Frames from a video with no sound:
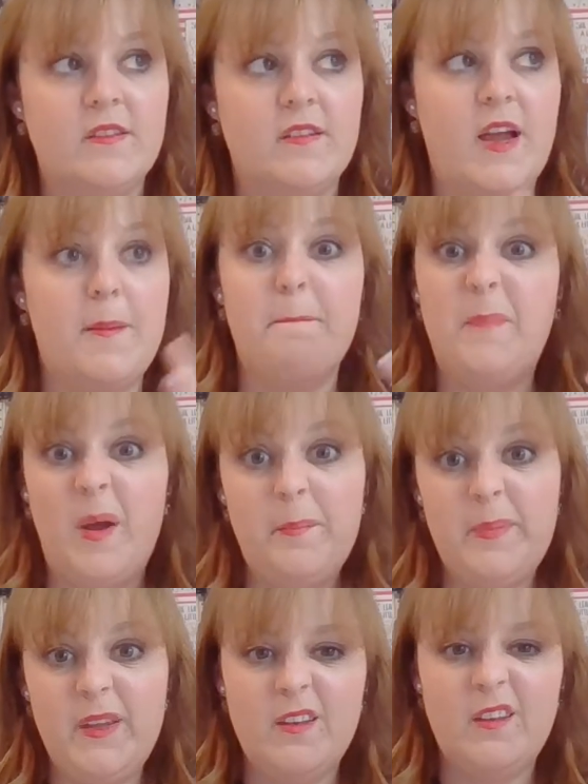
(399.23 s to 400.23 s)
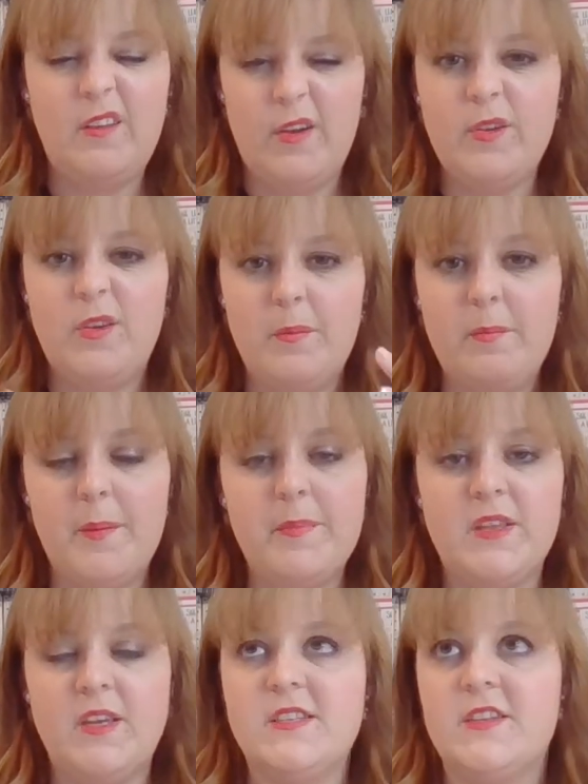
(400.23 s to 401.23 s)
I bump it. You know, you can bump
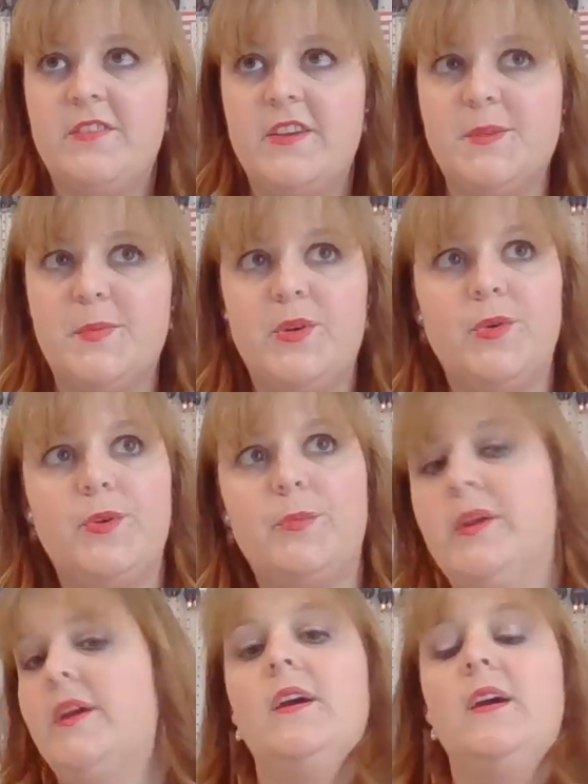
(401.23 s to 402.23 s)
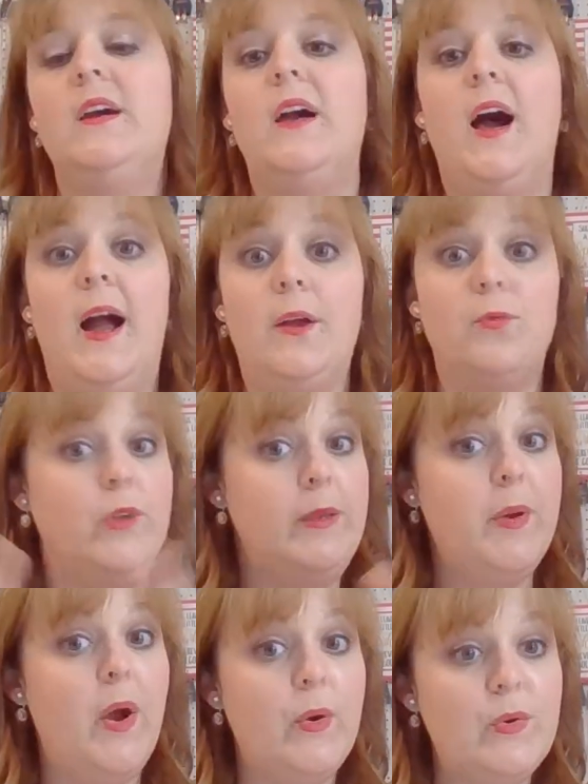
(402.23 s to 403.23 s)
things in a Facebook group. I
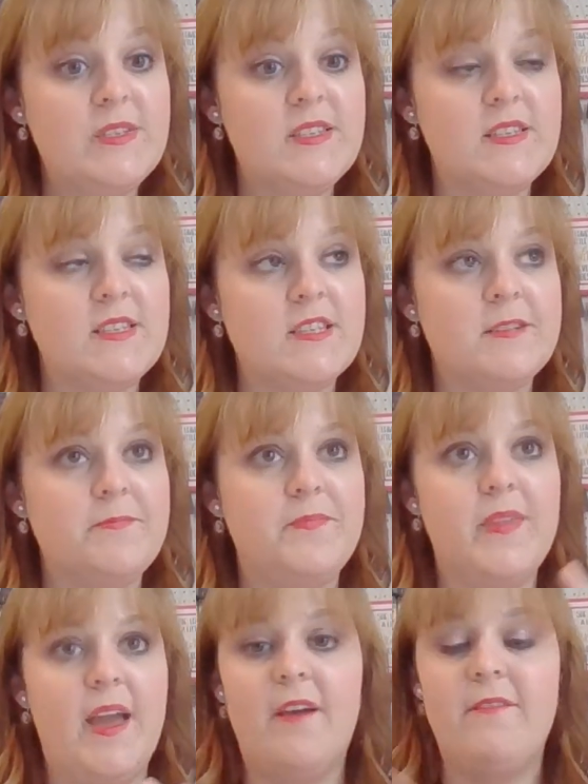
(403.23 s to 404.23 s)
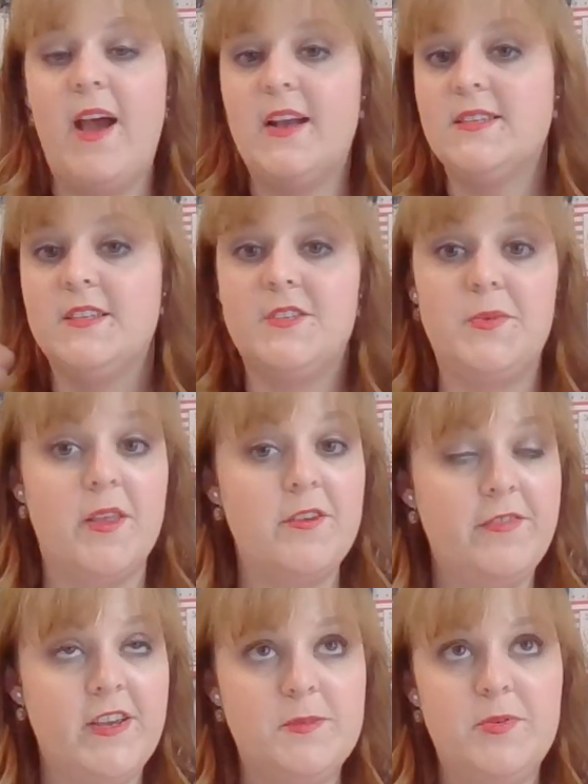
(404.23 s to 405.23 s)
repost. They have access to other
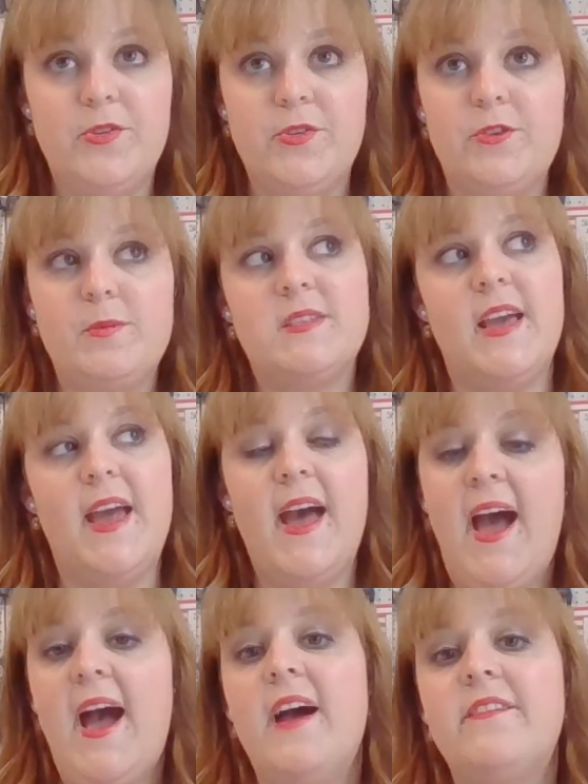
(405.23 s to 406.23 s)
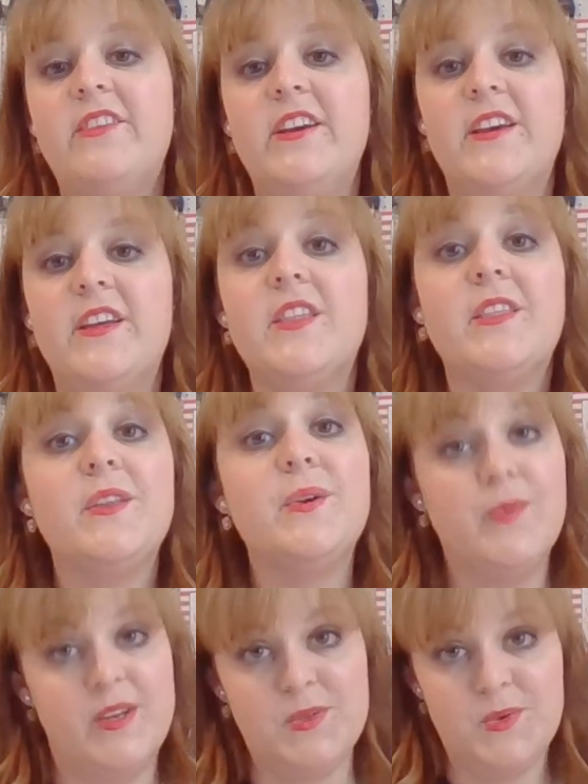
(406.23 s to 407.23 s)
Facebook groups. They have the
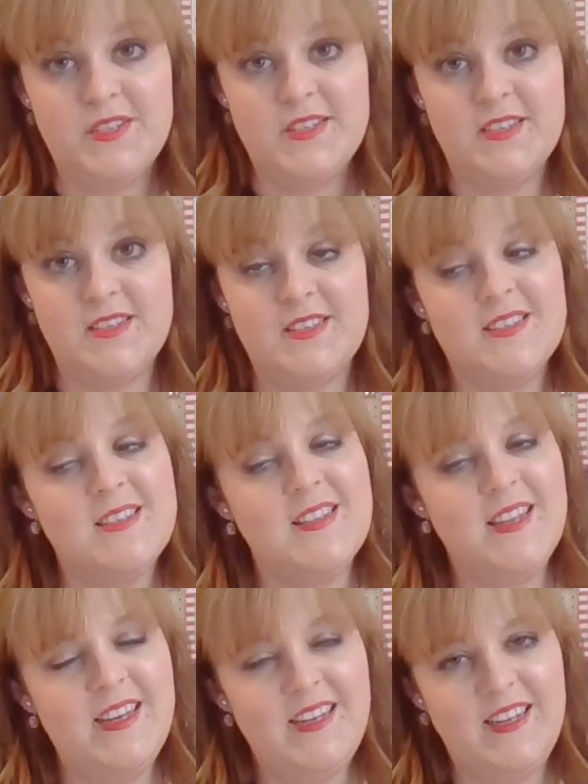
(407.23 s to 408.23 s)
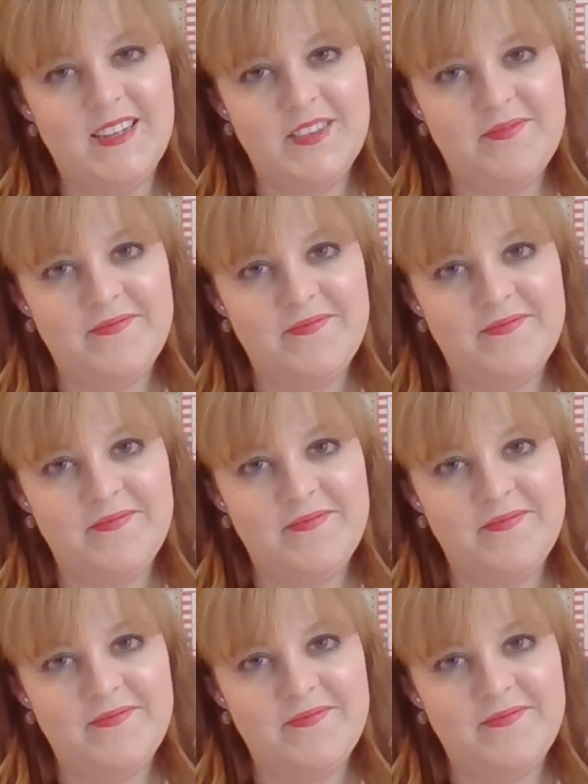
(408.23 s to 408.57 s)
resources they need.